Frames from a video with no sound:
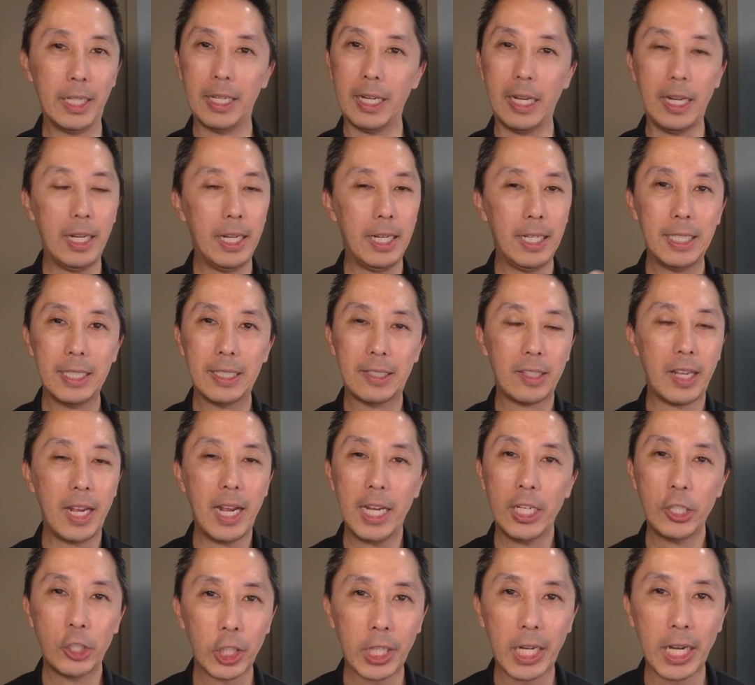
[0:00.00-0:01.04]
And it's an
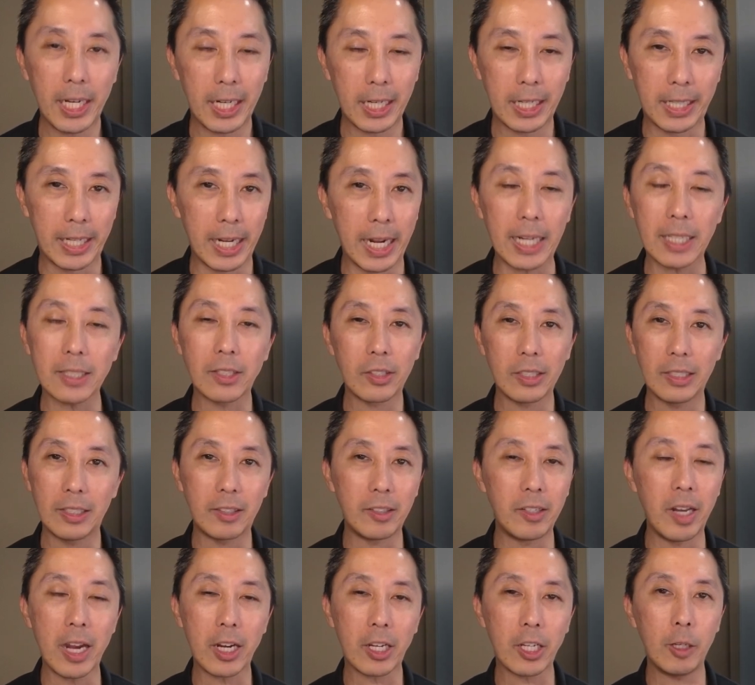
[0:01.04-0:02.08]
educated guess. It's
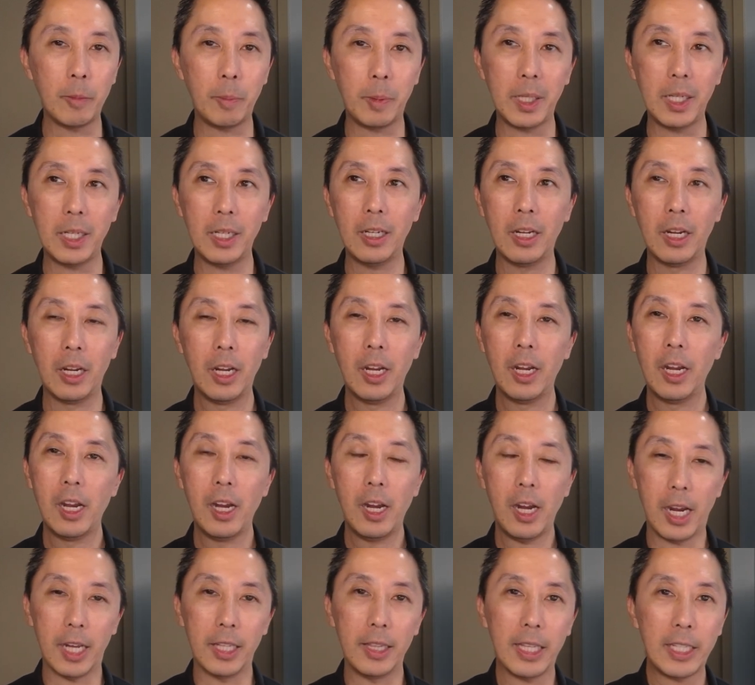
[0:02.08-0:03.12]
not going to be,
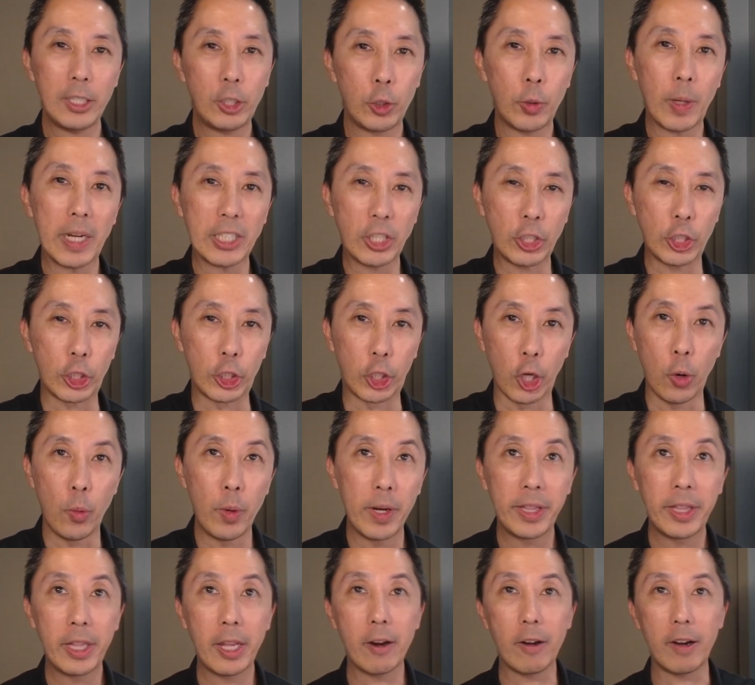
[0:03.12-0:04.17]
unless you actually go
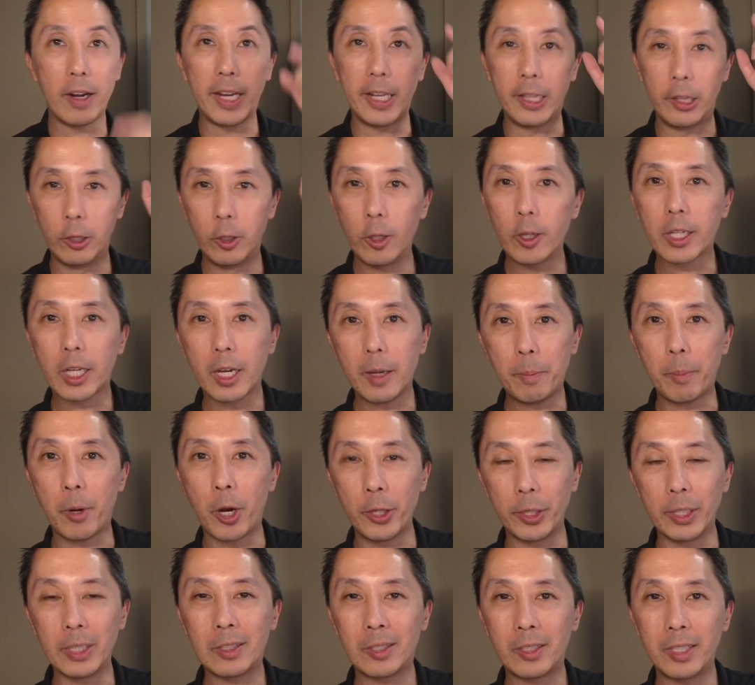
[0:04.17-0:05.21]
in there and look up on
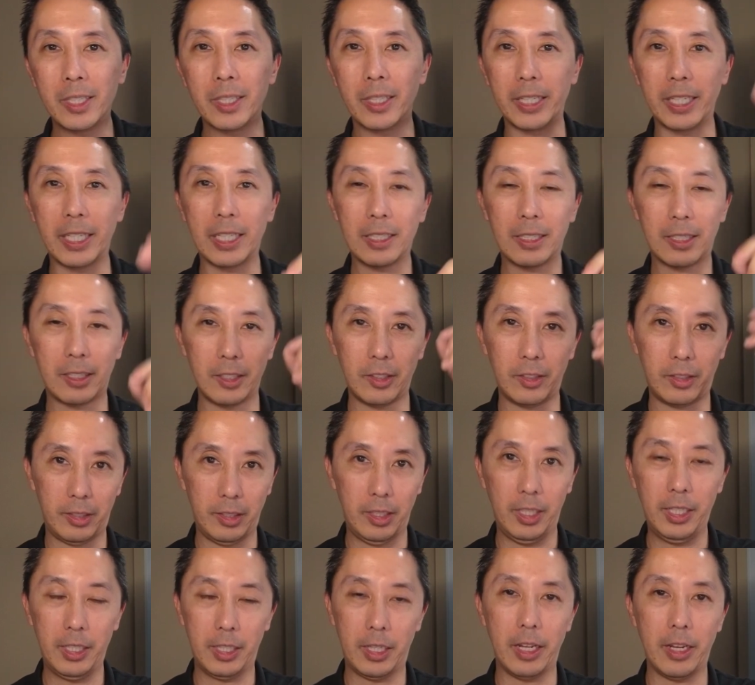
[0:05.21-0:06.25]
the ceiling to
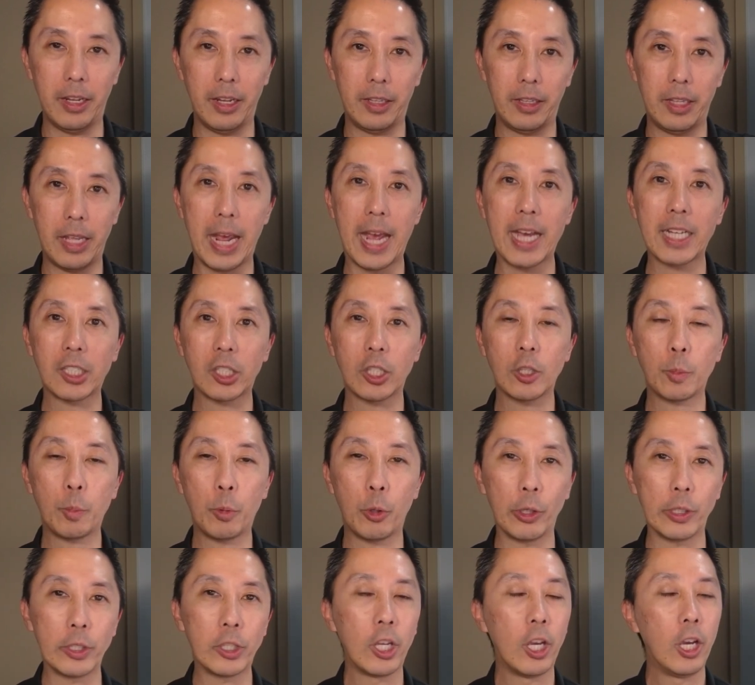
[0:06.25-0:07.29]
see the access
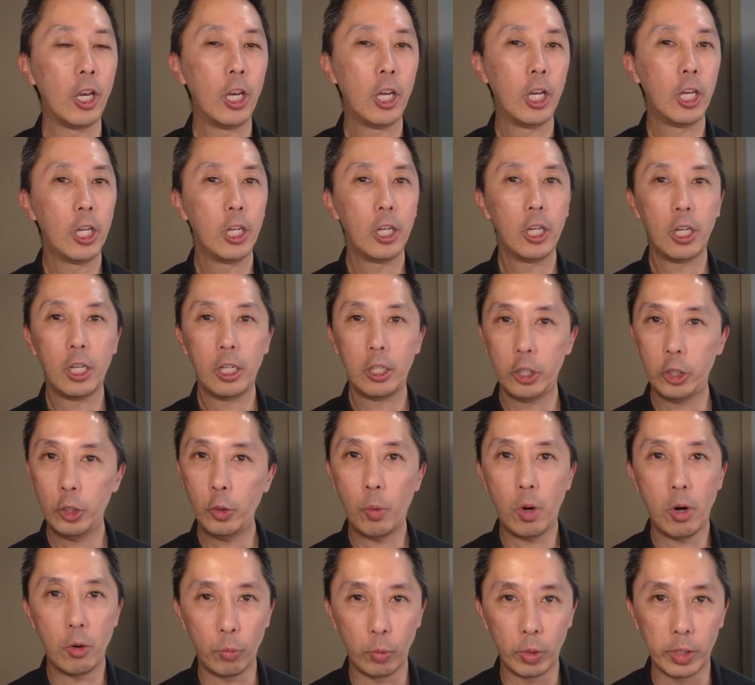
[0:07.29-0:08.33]
points, you
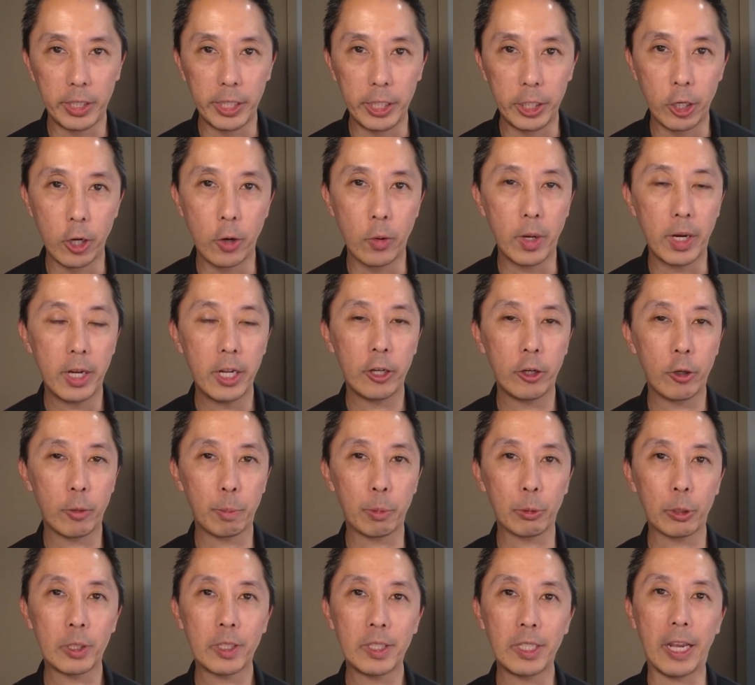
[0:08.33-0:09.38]
won't really know
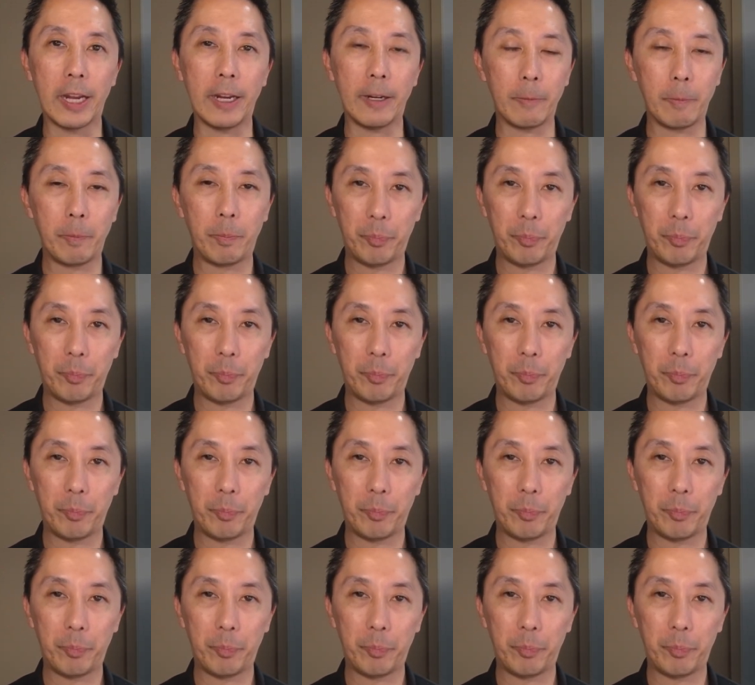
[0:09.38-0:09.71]
100%.